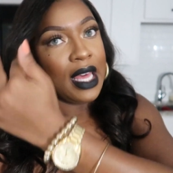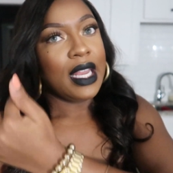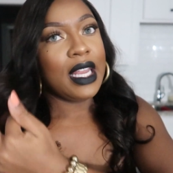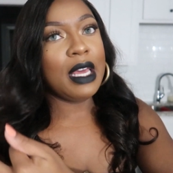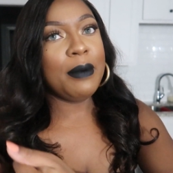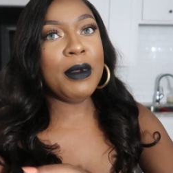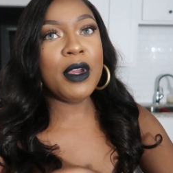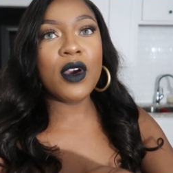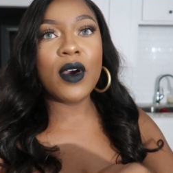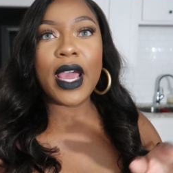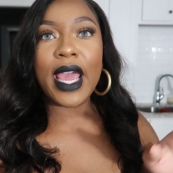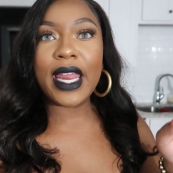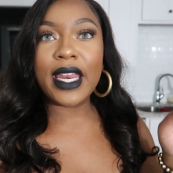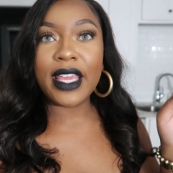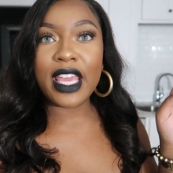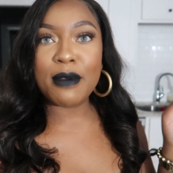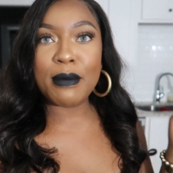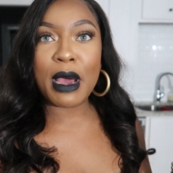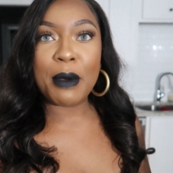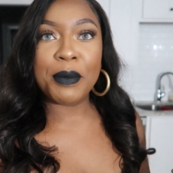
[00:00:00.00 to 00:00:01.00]
Let me go ahead
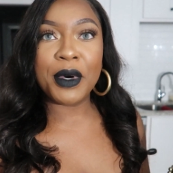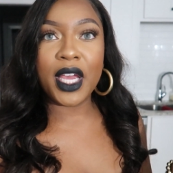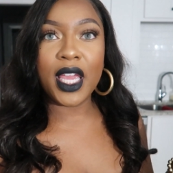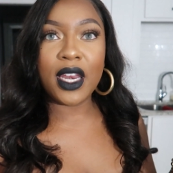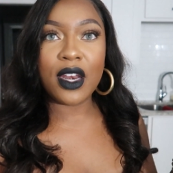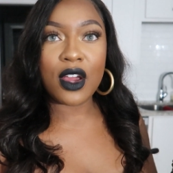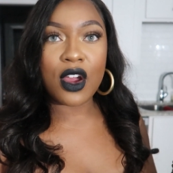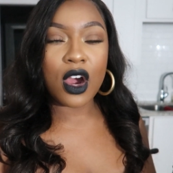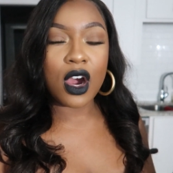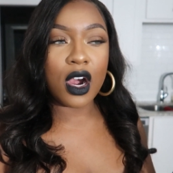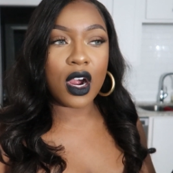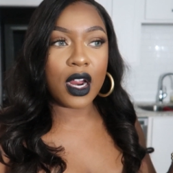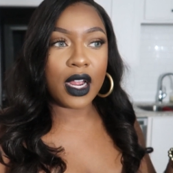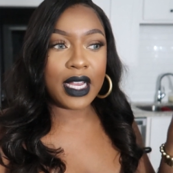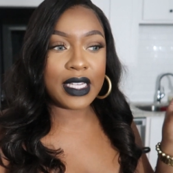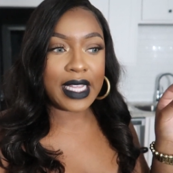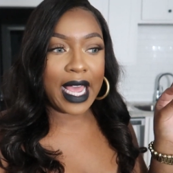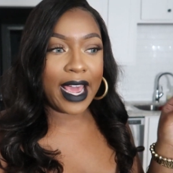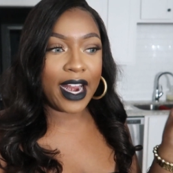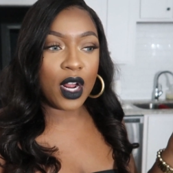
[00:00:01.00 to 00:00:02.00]
and get my butt in the car
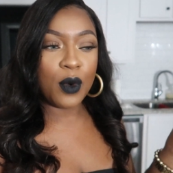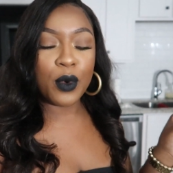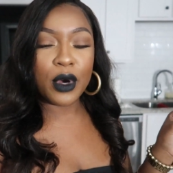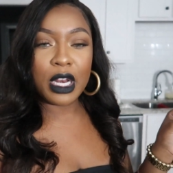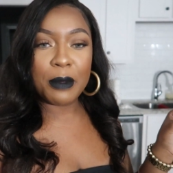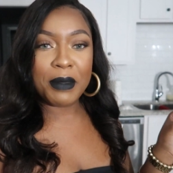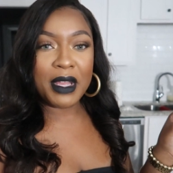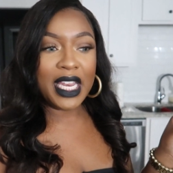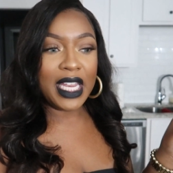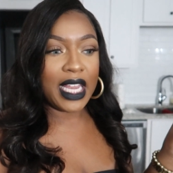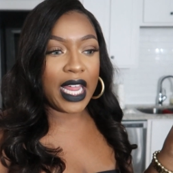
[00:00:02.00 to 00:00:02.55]
because I don't wanna be